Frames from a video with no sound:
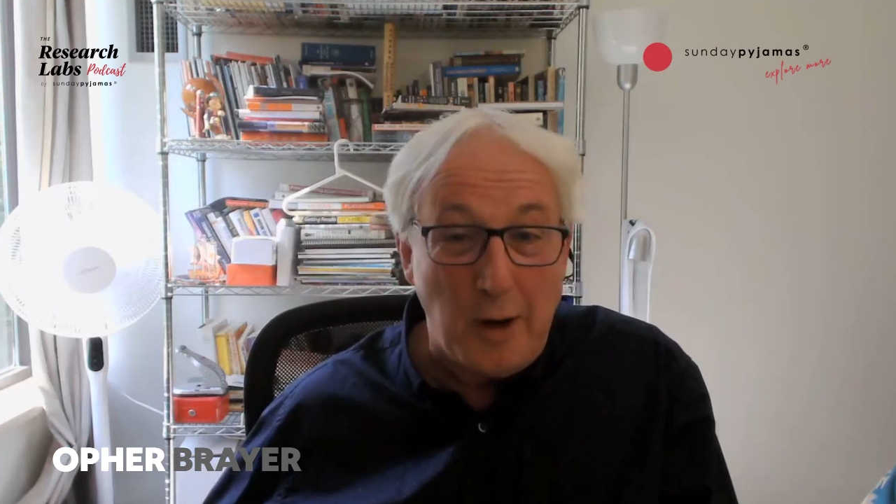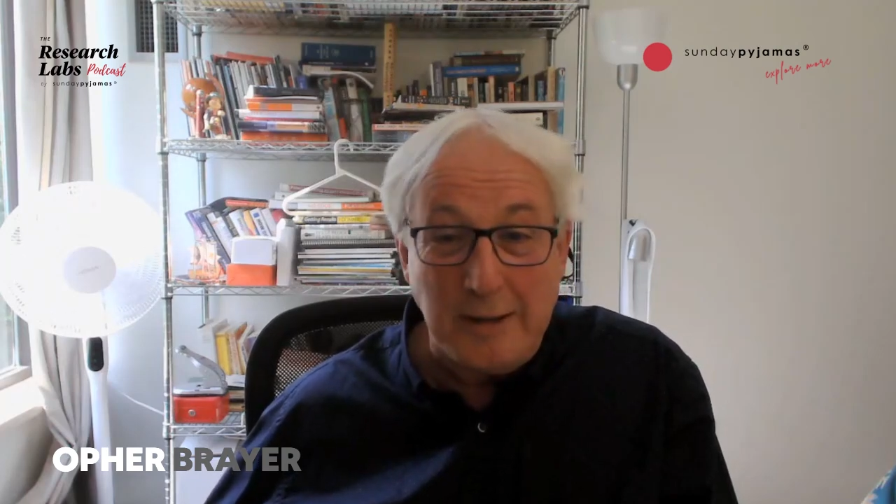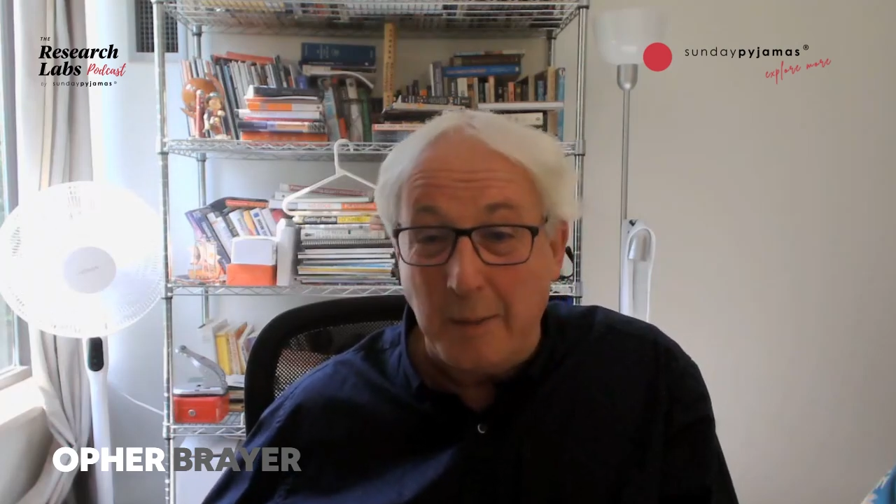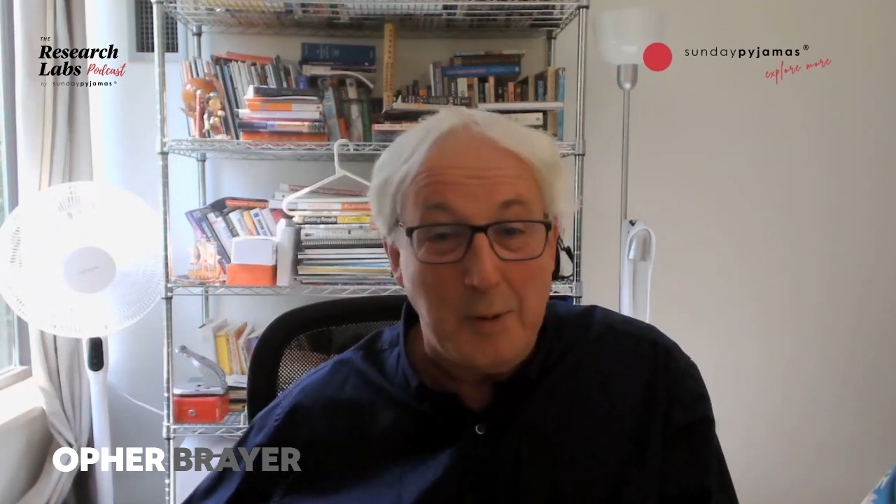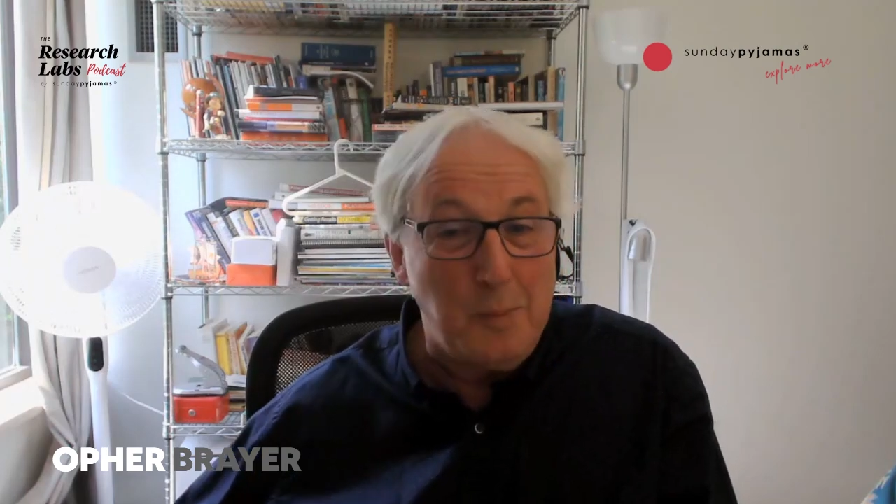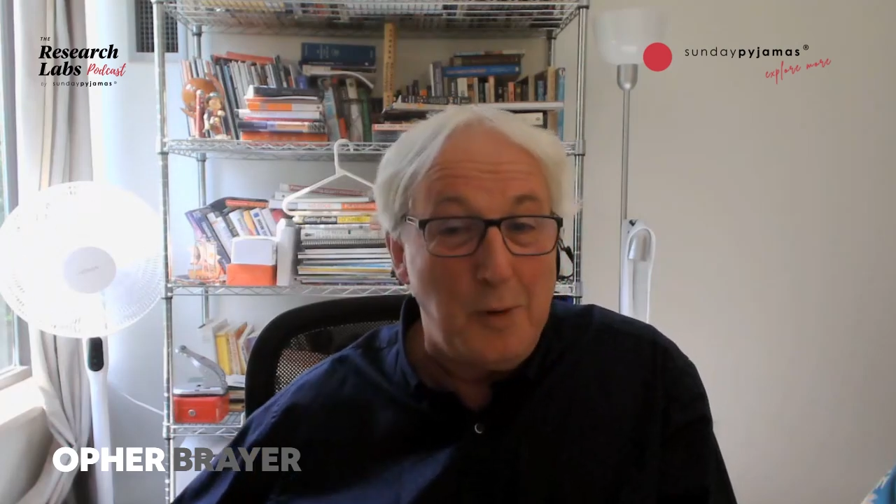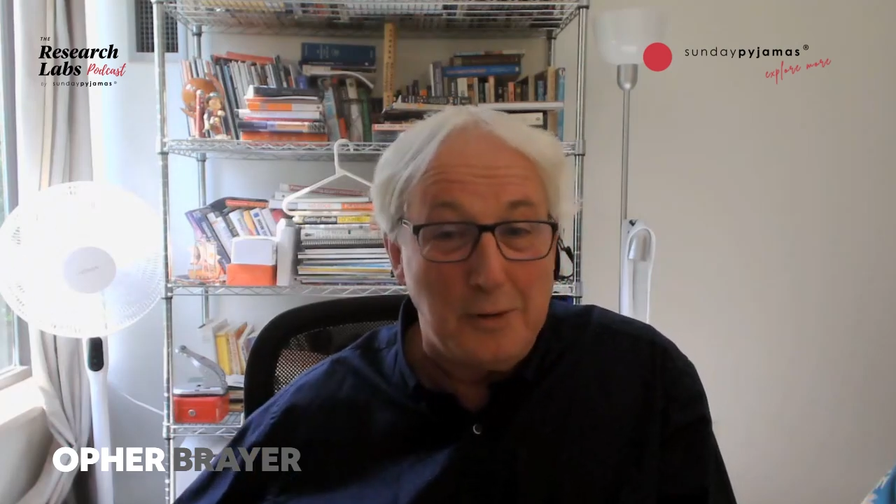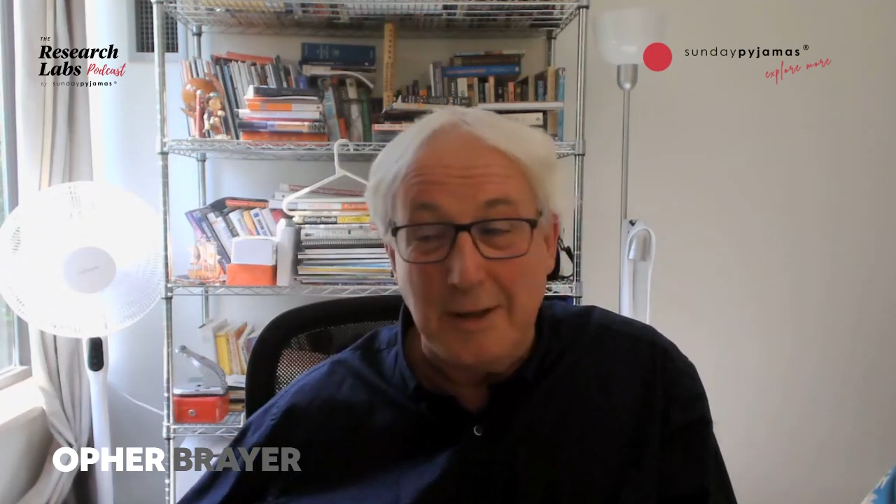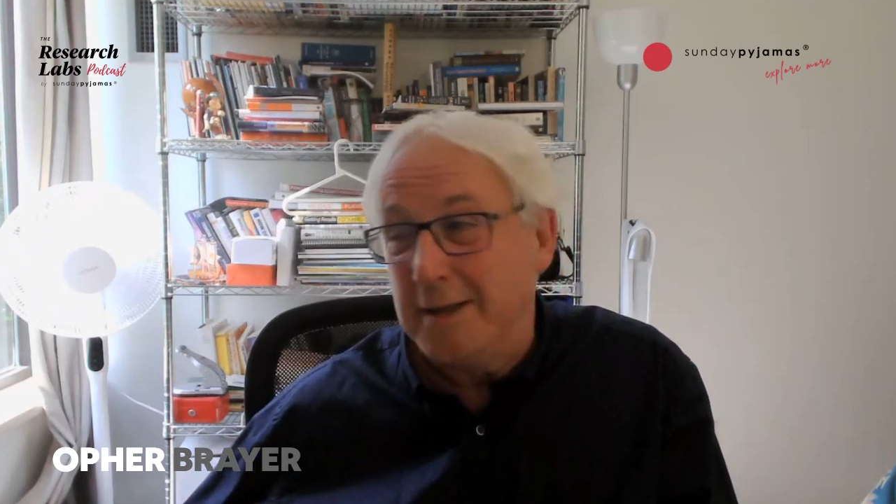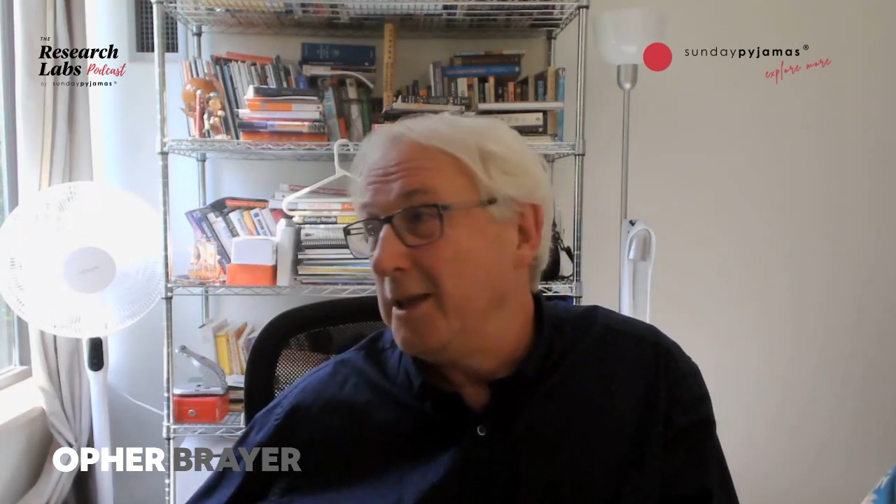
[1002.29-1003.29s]
adaptable
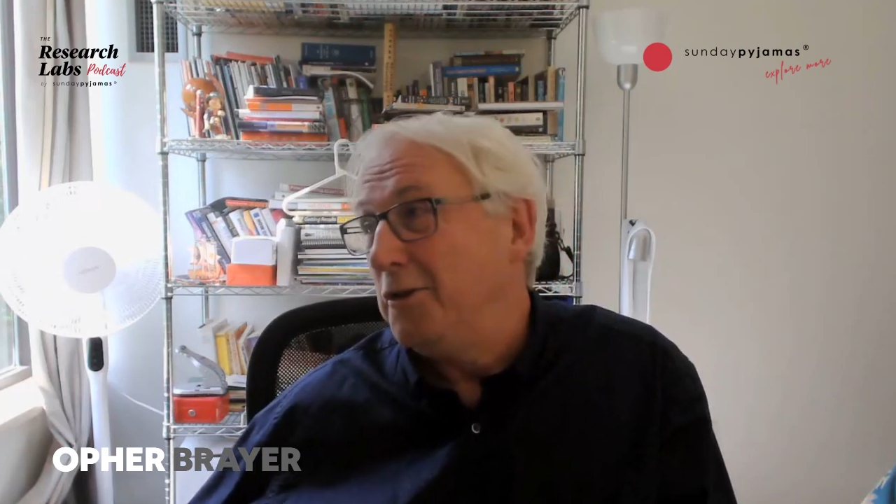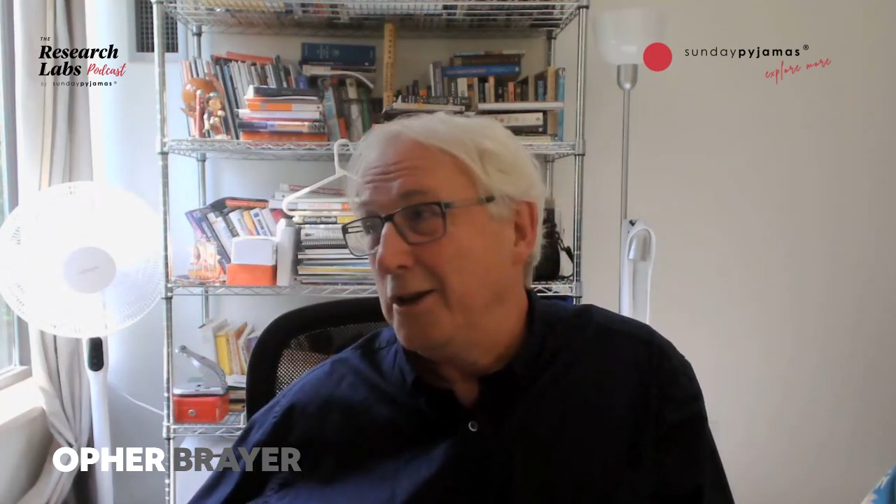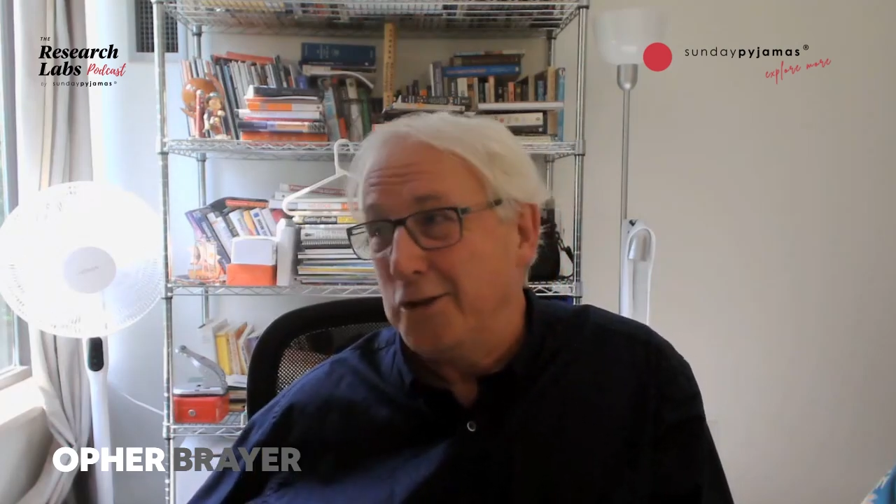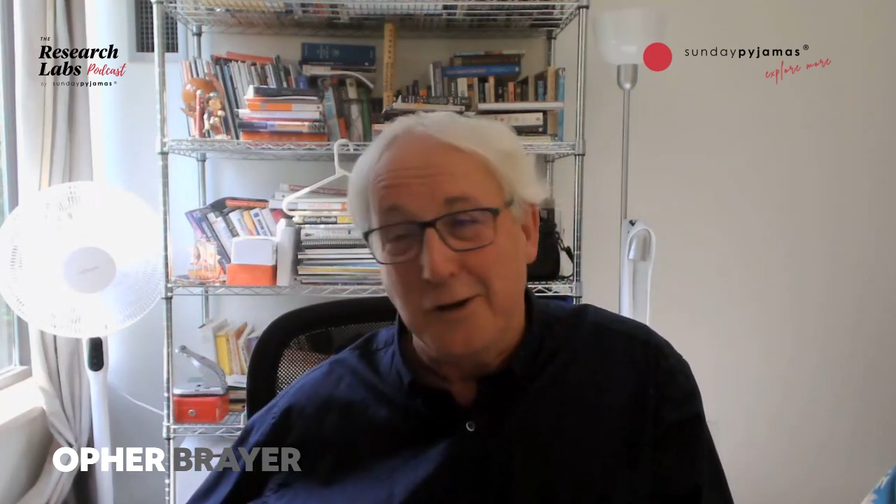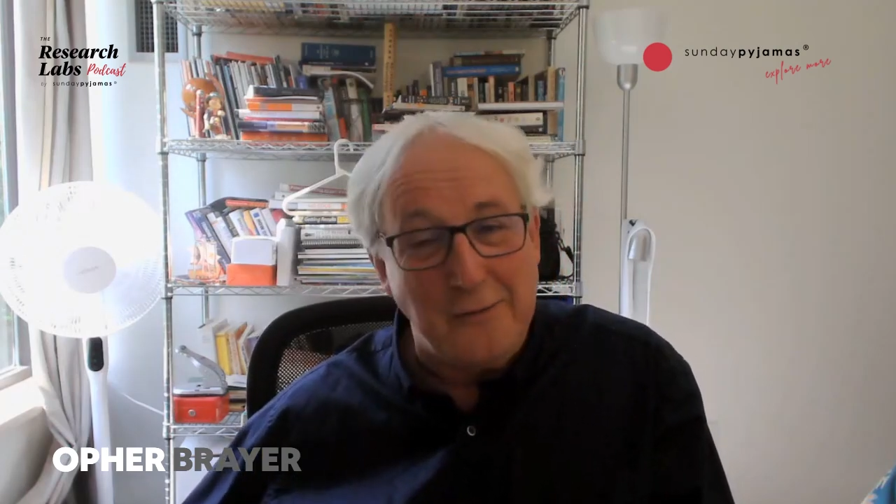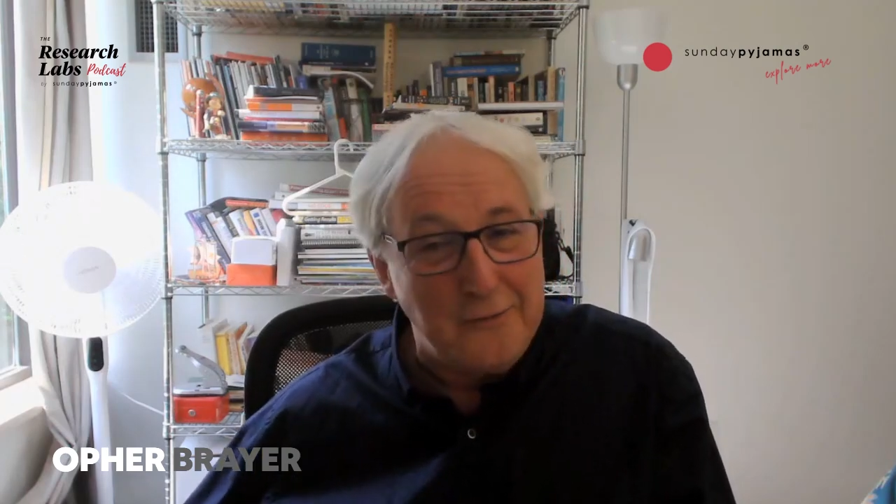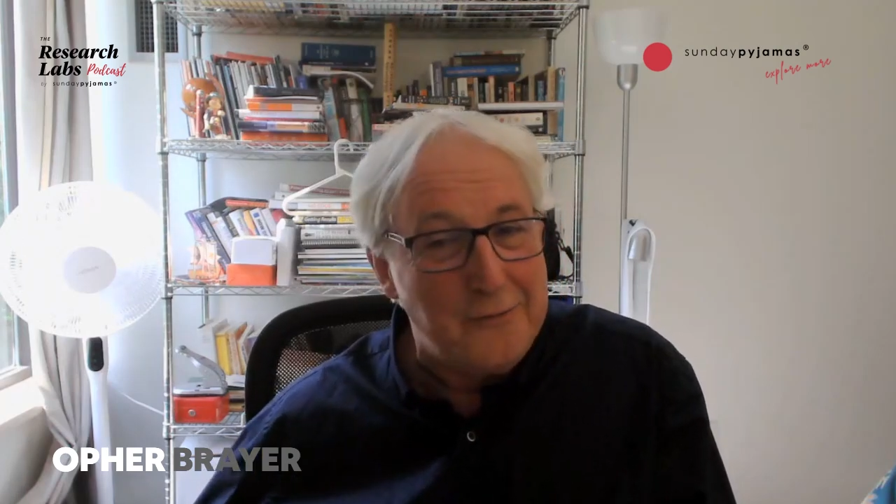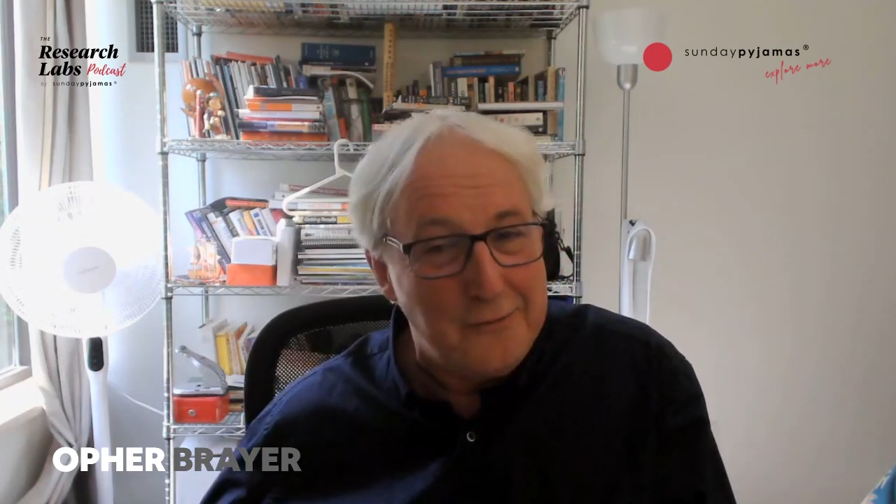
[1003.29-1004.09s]
to the situation of